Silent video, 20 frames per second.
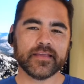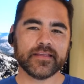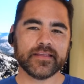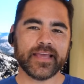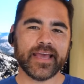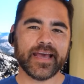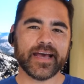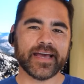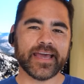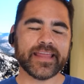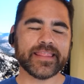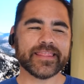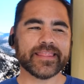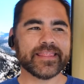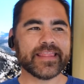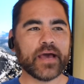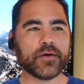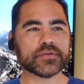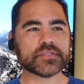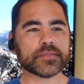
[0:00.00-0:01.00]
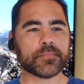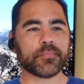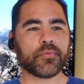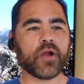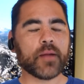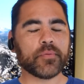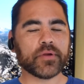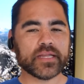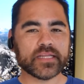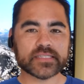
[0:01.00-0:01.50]
yeah, and that was a
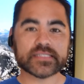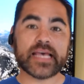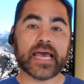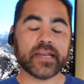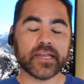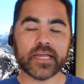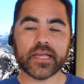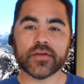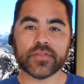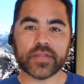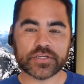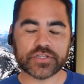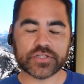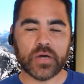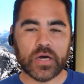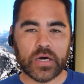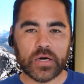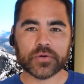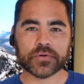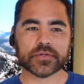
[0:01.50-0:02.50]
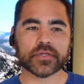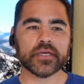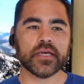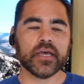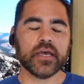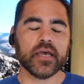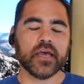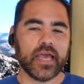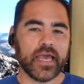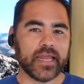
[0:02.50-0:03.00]
property in San Diego that you owned.
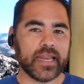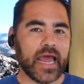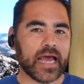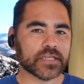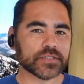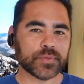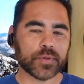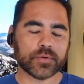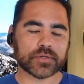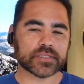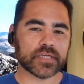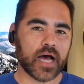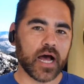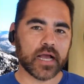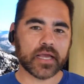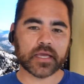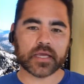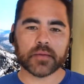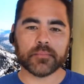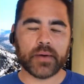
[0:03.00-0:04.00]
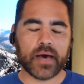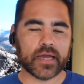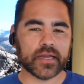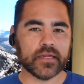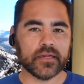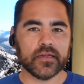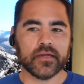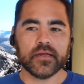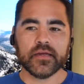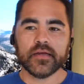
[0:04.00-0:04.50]
And as we were talking about
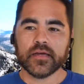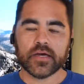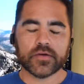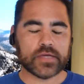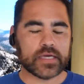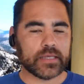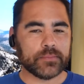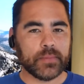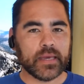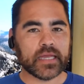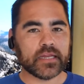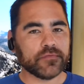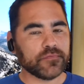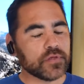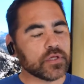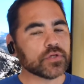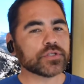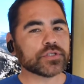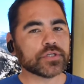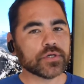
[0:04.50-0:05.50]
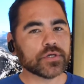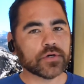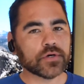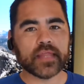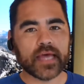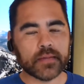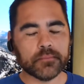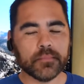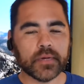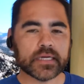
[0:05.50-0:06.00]
it, I'm like, man, if you took
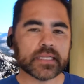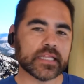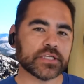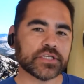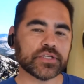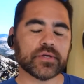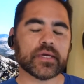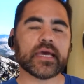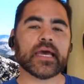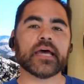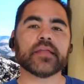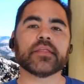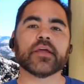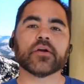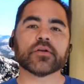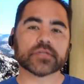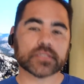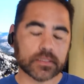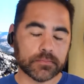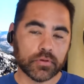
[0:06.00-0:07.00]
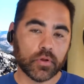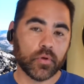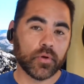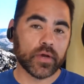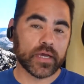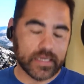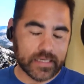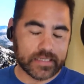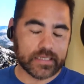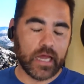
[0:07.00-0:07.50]
that money that you had there, deploy
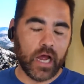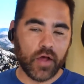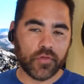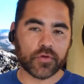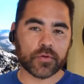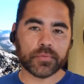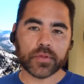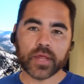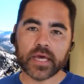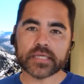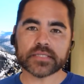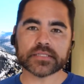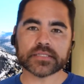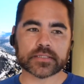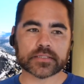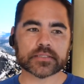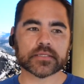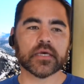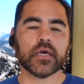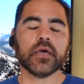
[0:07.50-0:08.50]
it in other places,